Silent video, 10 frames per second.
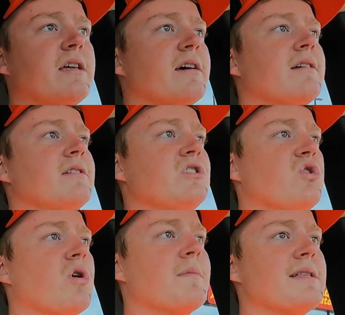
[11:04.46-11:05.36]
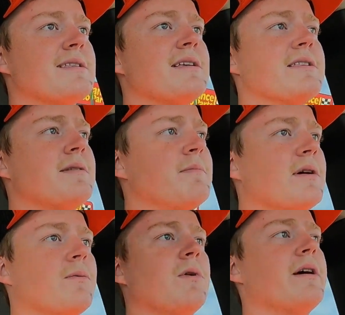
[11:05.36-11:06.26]
the dormant season,
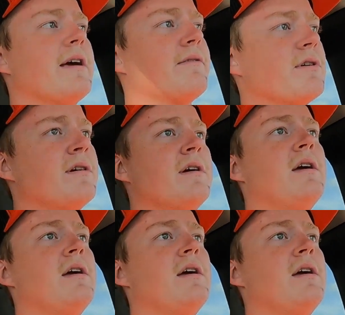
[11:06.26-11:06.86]
but whatever.